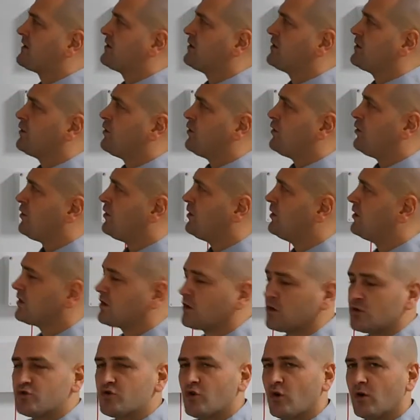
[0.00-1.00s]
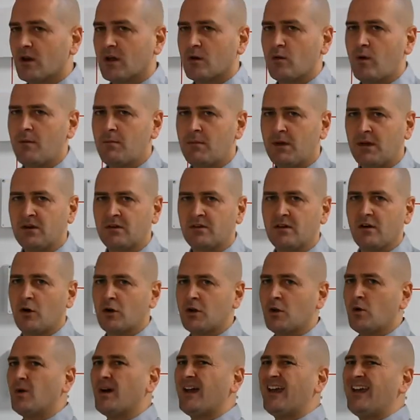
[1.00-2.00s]
to your control equipment, or
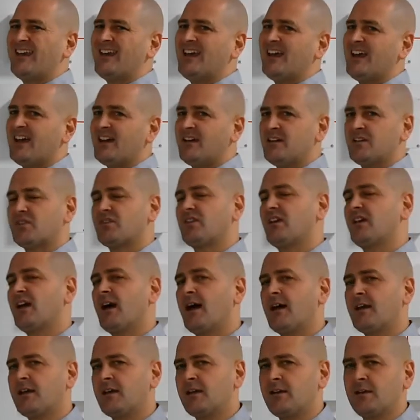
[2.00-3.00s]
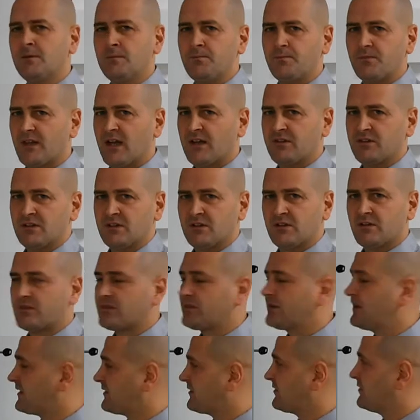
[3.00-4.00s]
your EACIE as
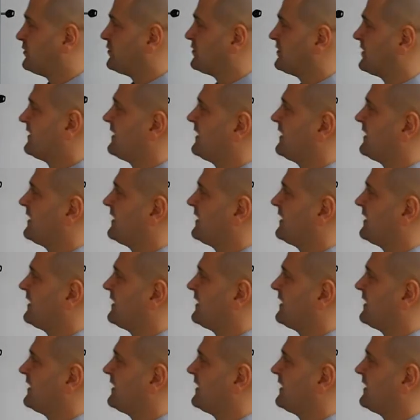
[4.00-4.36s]
it's known in